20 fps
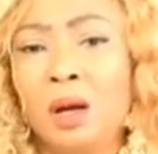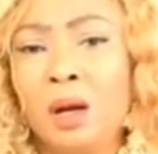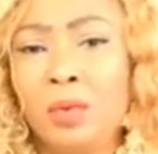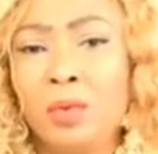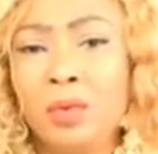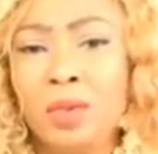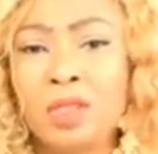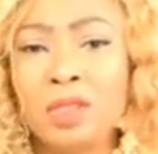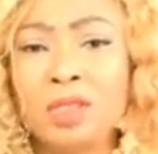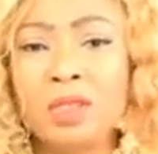
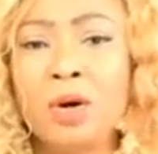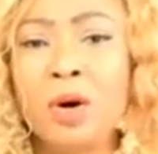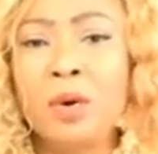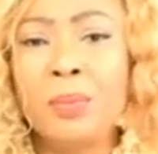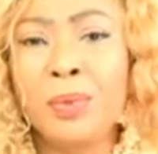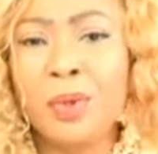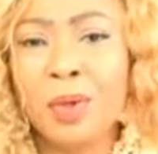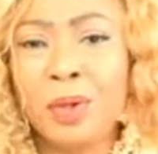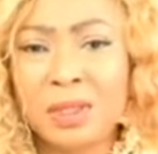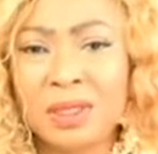we just
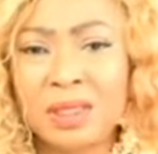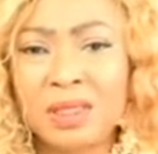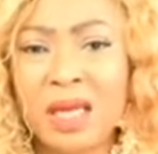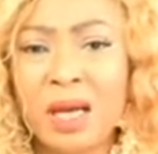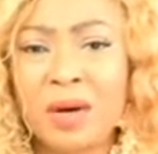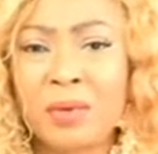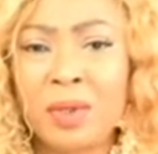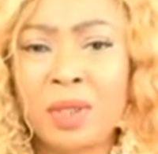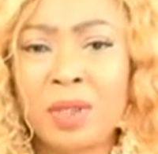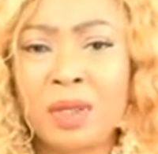hope you
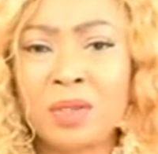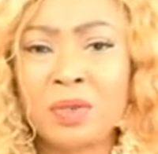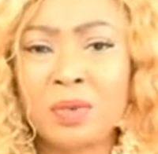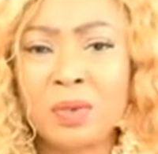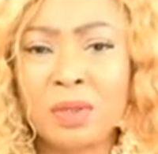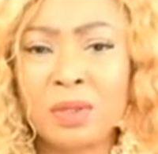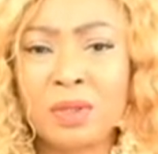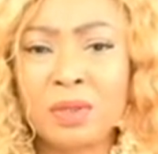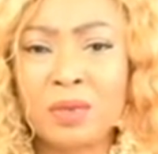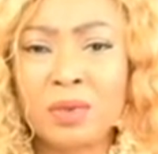understand with us
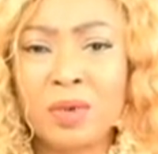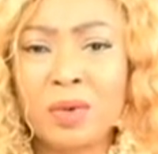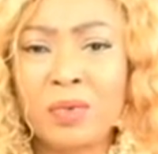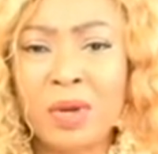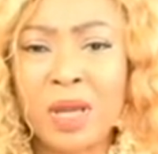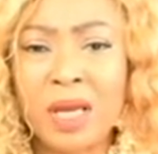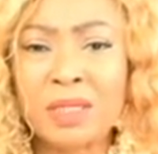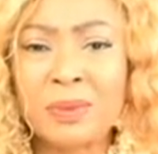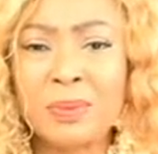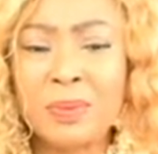what
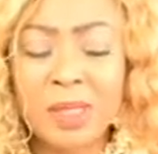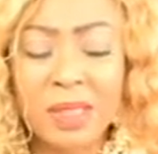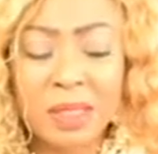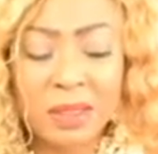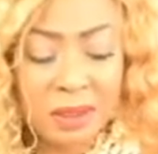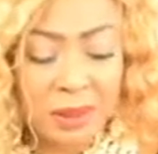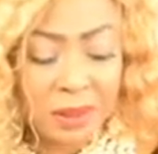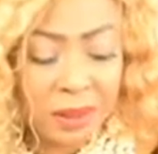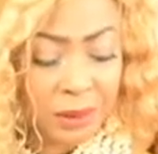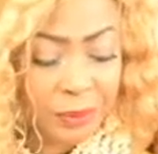we're
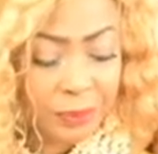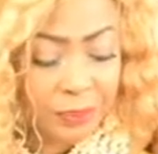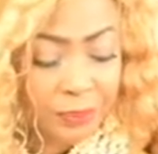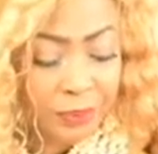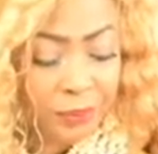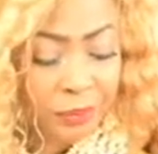experiencing.